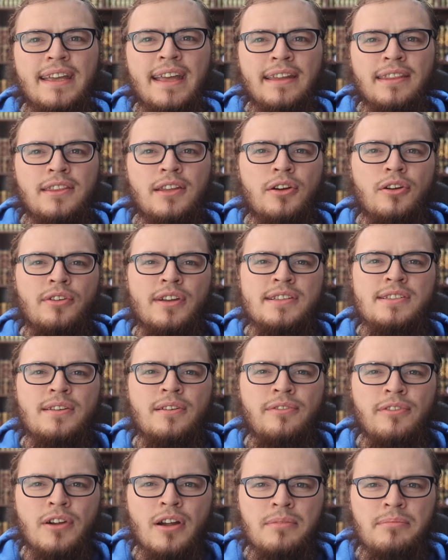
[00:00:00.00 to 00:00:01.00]
get their
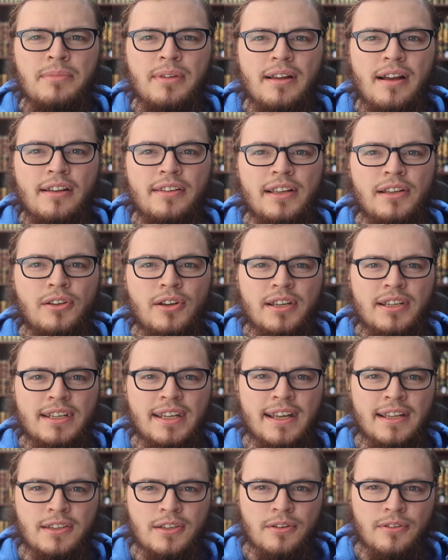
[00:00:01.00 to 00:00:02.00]
rizq from? Are they looking
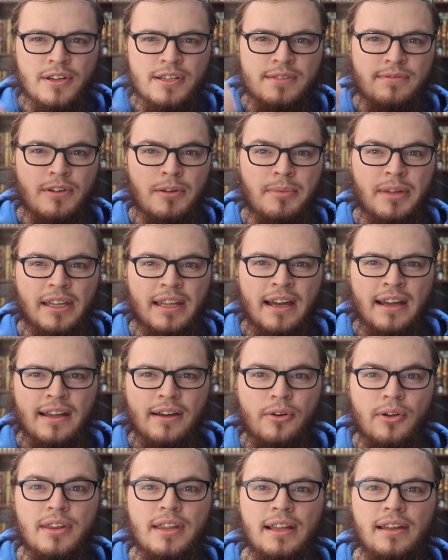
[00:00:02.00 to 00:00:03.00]
to get their rizq from Allah?
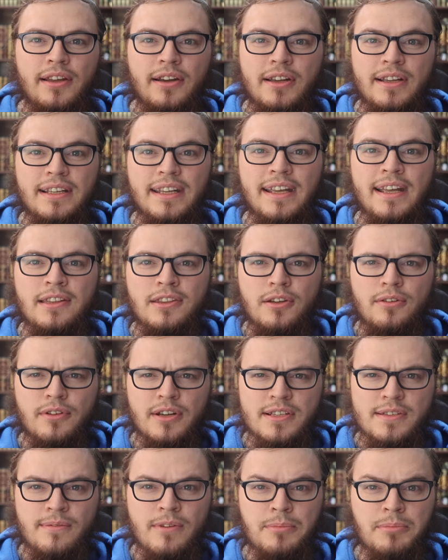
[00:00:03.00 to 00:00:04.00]
Or are they looking to get their
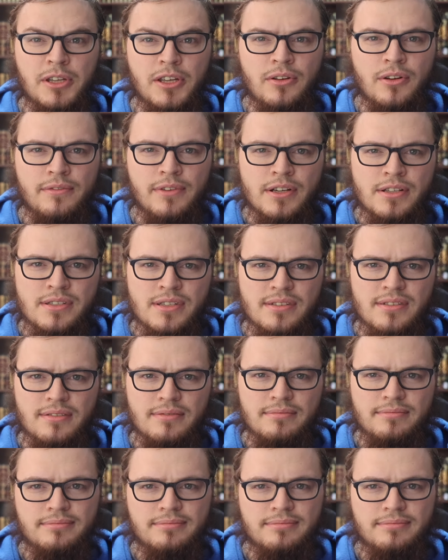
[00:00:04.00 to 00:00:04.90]
rizq from the universe?